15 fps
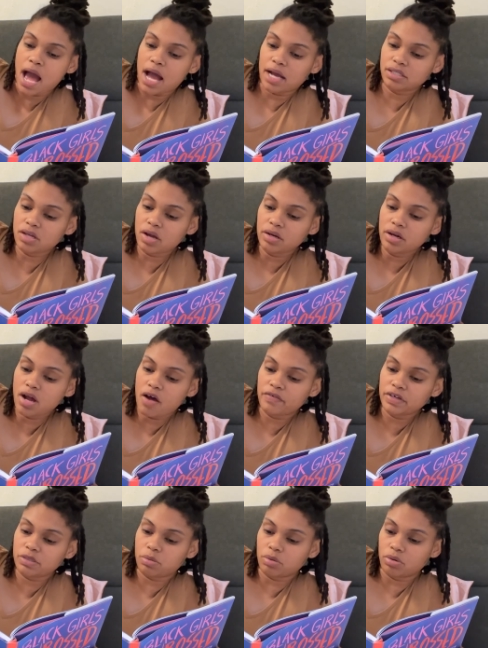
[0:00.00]
I started off
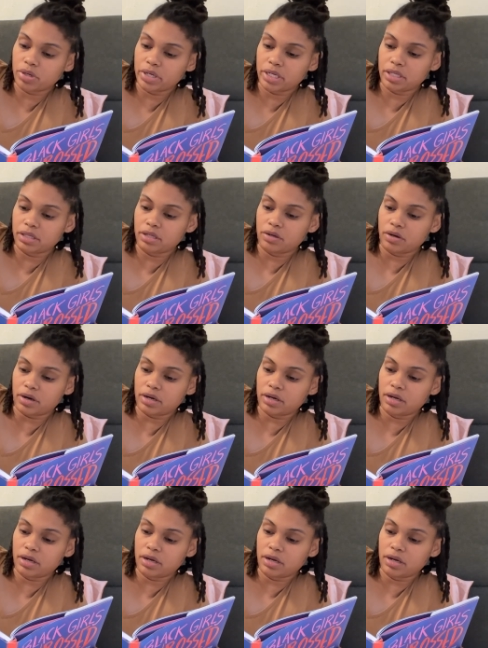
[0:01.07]
exploring in the dirt,